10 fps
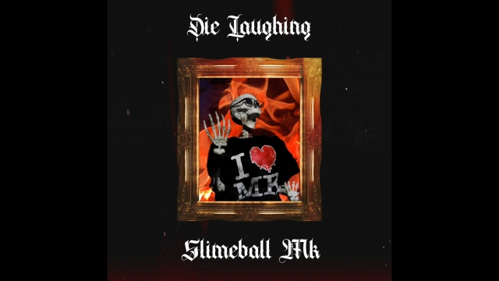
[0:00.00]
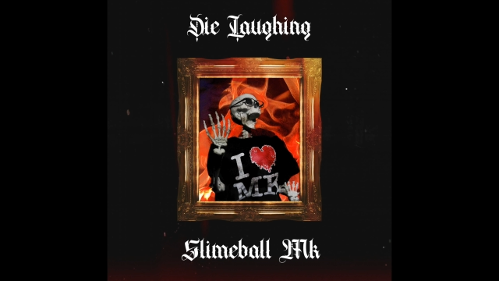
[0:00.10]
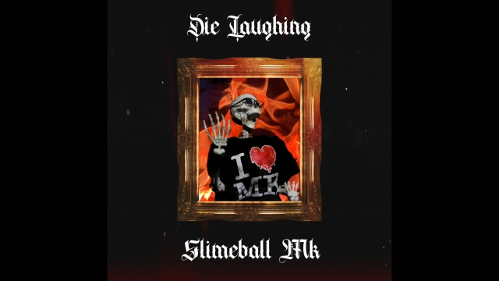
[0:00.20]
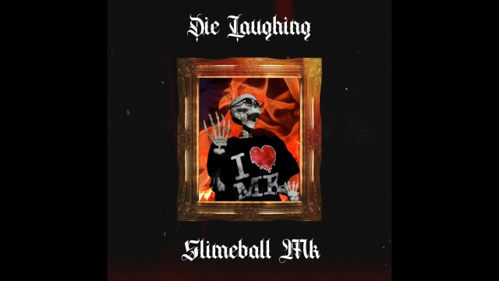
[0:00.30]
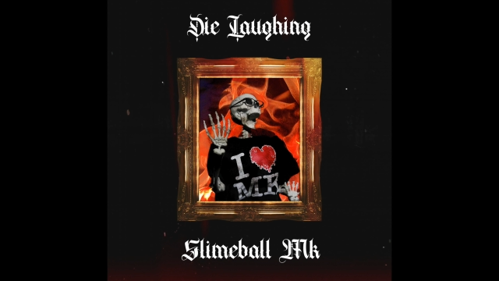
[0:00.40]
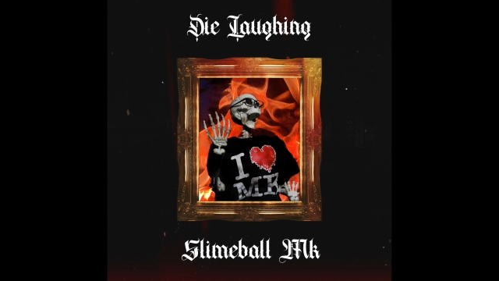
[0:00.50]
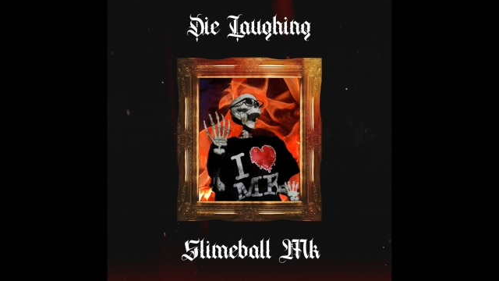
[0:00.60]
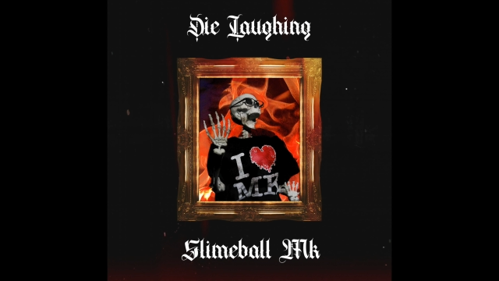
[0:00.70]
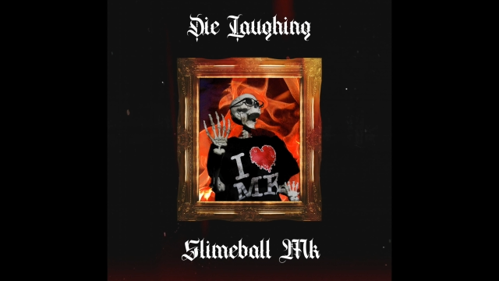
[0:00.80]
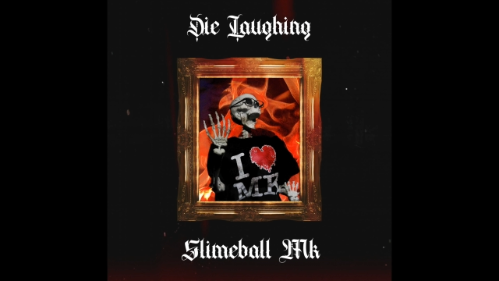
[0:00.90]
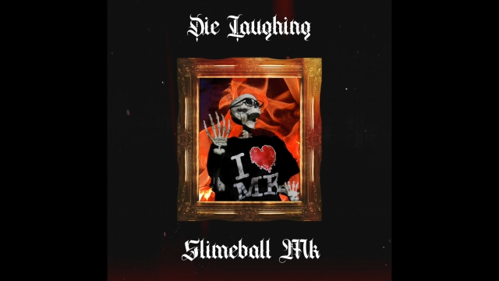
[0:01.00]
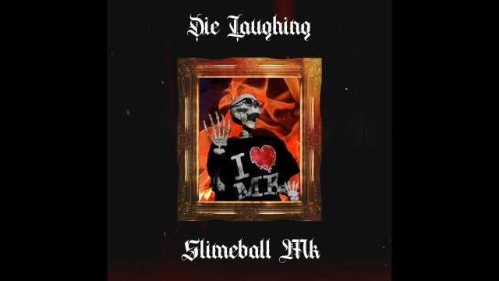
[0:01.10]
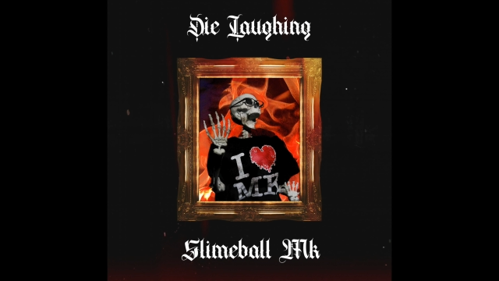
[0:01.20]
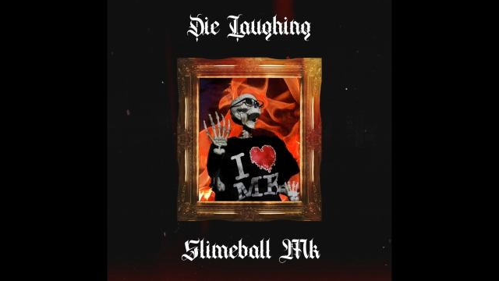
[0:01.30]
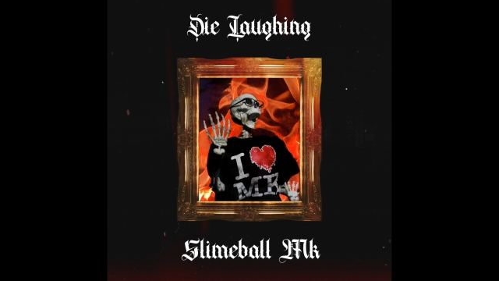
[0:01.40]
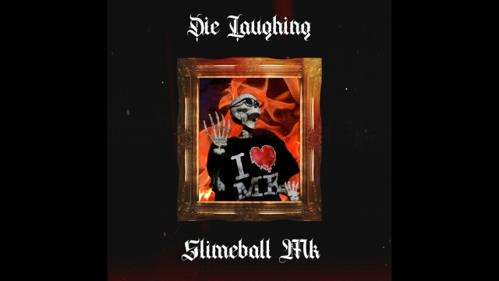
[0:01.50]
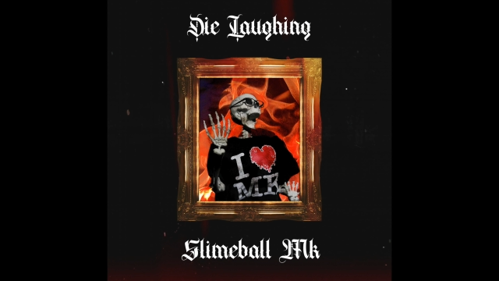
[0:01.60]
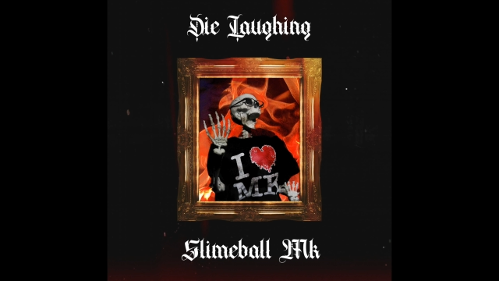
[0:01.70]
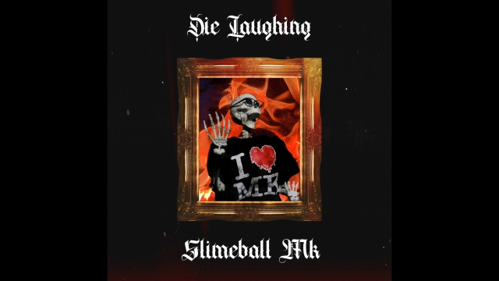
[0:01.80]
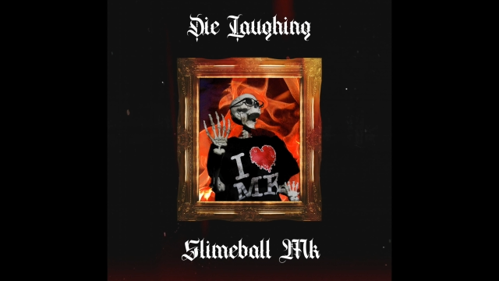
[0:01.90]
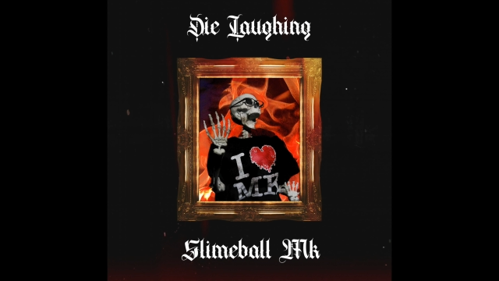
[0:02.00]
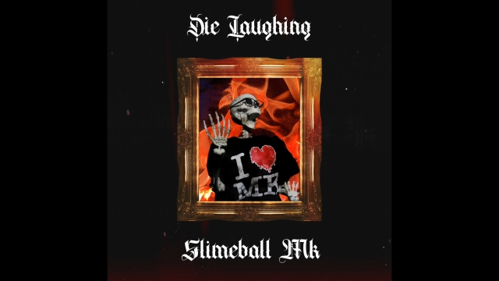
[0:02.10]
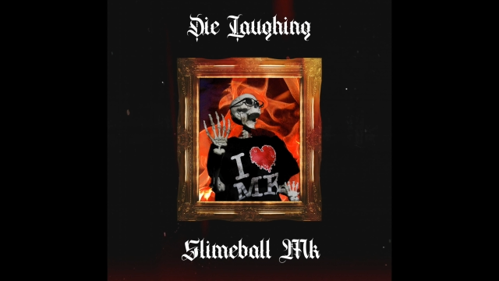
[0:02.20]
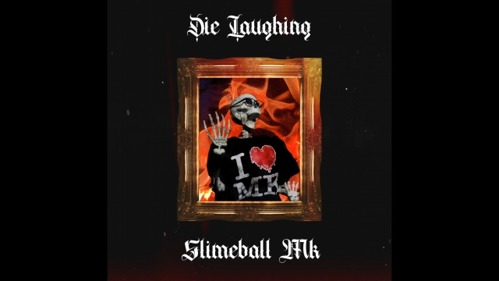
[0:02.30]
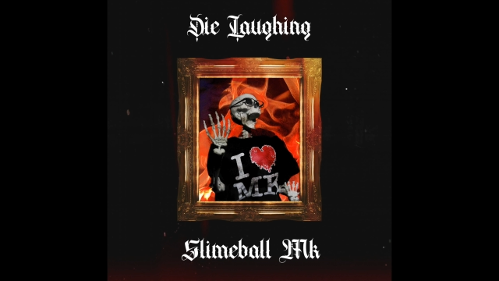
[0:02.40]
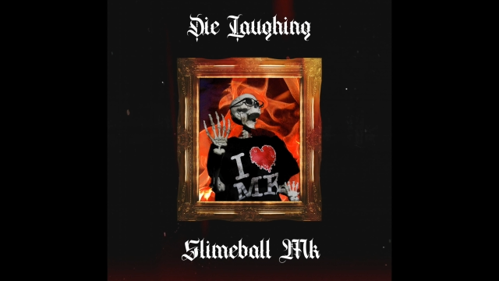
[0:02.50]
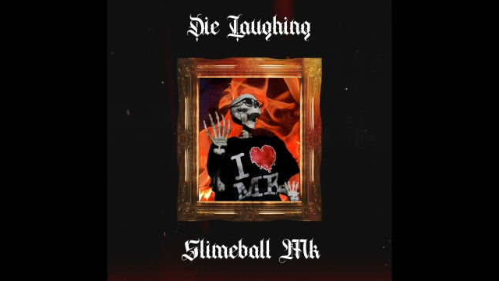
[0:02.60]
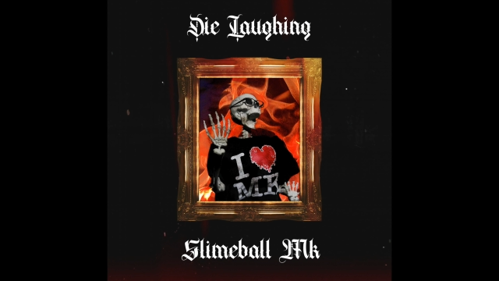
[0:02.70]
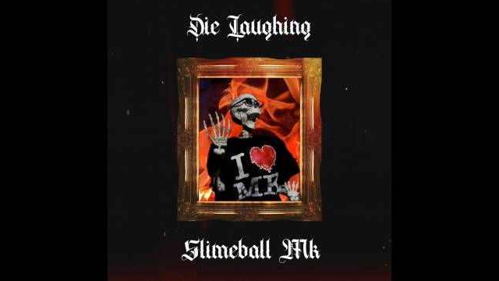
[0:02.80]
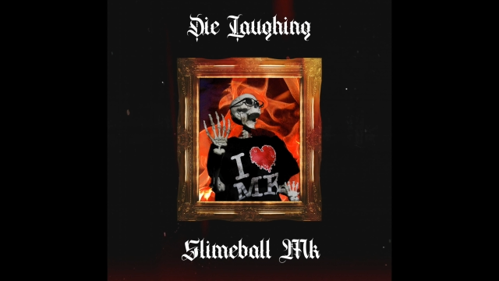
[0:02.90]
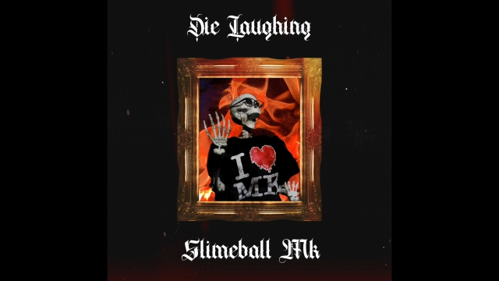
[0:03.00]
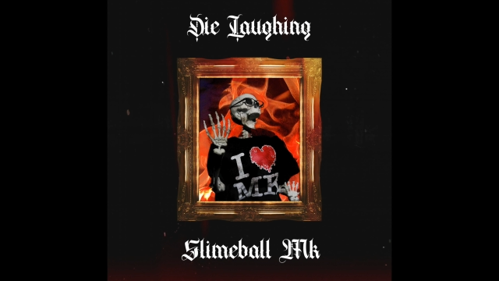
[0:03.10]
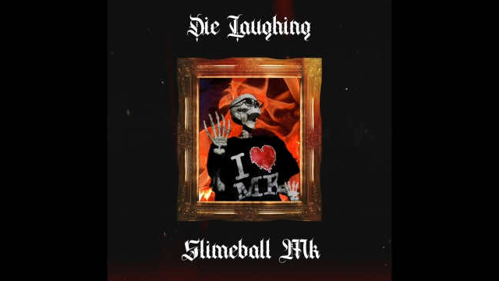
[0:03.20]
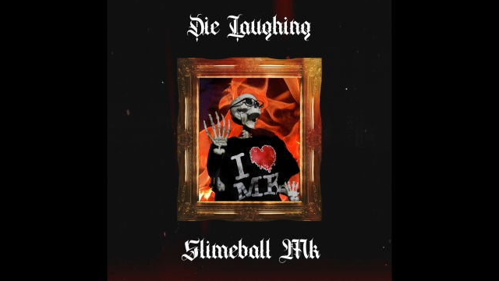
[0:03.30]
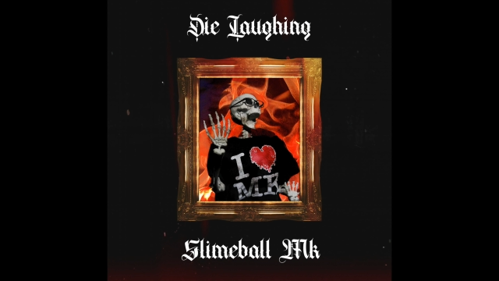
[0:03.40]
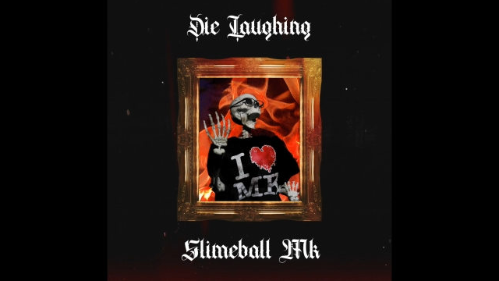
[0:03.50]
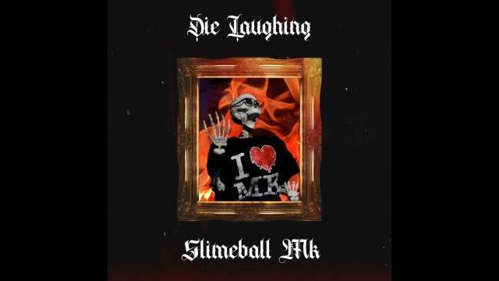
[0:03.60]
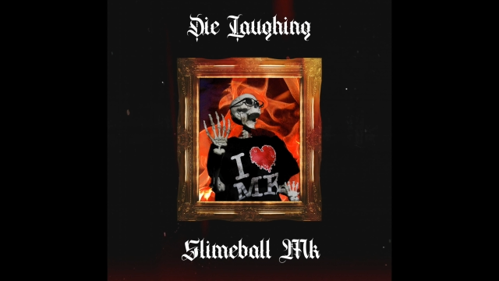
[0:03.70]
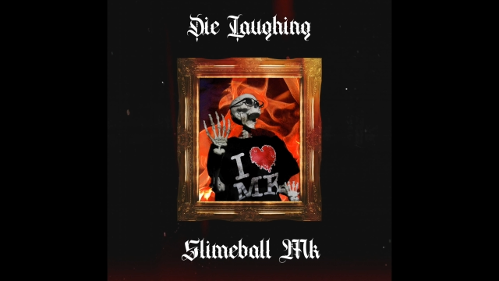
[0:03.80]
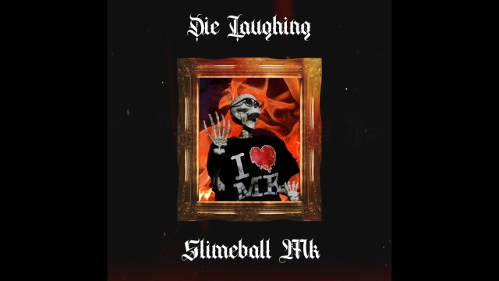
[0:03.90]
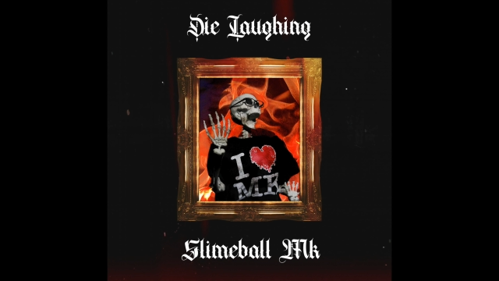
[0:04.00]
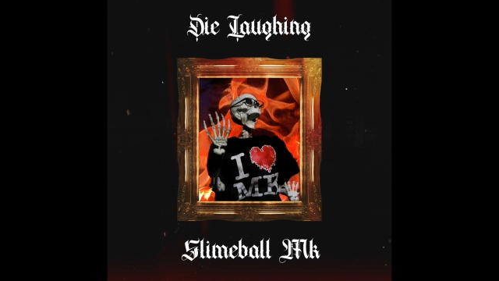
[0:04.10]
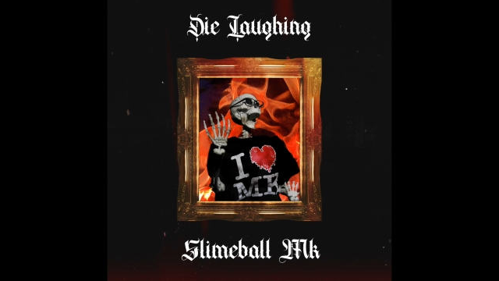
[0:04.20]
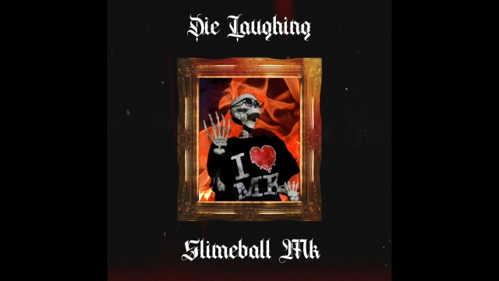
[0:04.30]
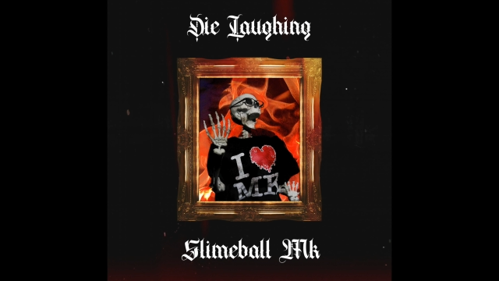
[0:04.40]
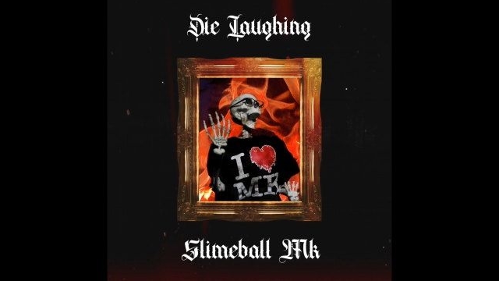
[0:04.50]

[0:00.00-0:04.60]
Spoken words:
Nobody's mouth can be seen.